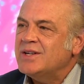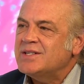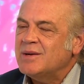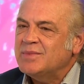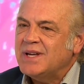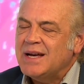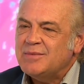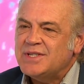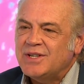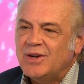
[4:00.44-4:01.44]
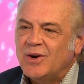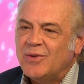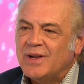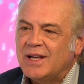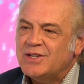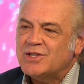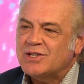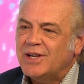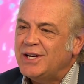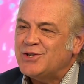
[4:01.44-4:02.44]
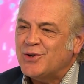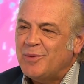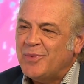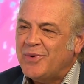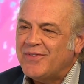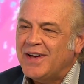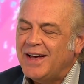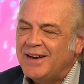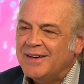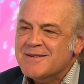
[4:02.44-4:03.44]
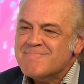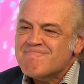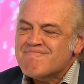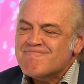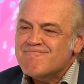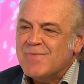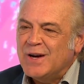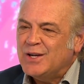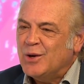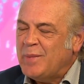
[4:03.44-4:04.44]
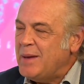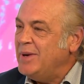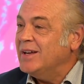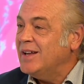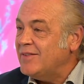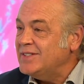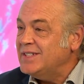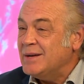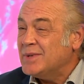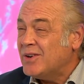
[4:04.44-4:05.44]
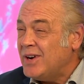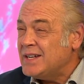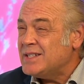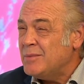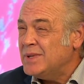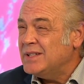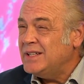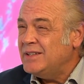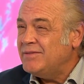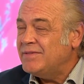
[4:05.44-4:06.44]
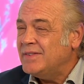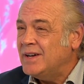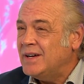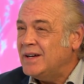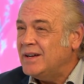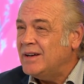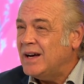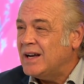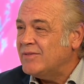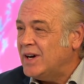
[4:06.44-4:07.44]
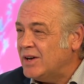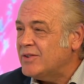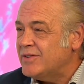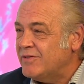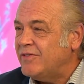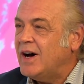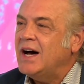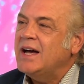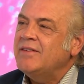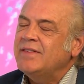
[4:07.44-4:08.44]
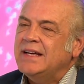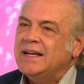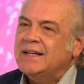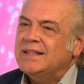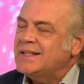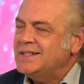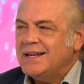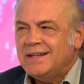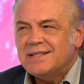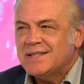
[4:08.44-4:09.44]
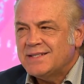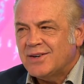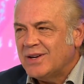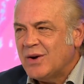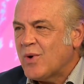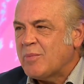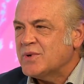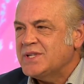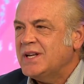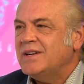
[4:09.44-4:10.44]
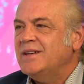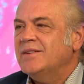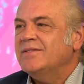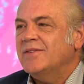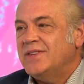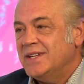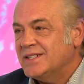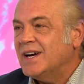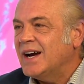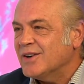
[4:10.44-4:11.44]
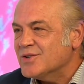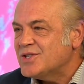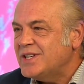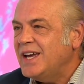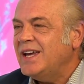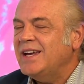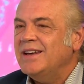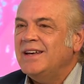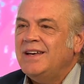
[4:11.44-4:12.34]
is sometimes, you know, the legislature, I mean, we've got you know, maybe 11 Democrats, I believe, out of 105. That's not necessarily representative of the entire state.